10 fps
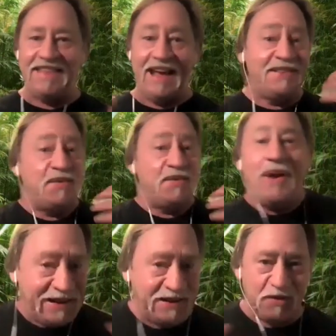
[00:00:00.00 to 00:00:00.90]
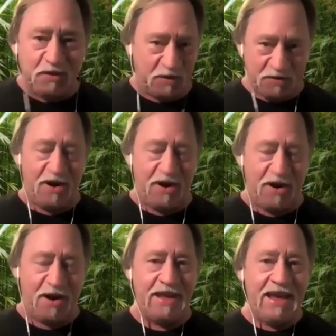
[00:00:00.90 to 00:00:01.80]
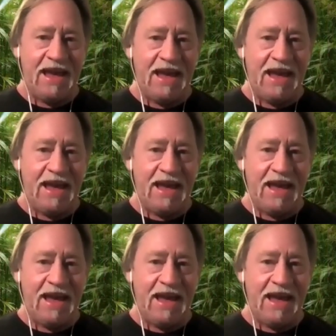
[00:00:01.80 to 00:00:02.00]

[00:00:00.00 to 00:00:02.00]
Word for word: that's what I knew you from.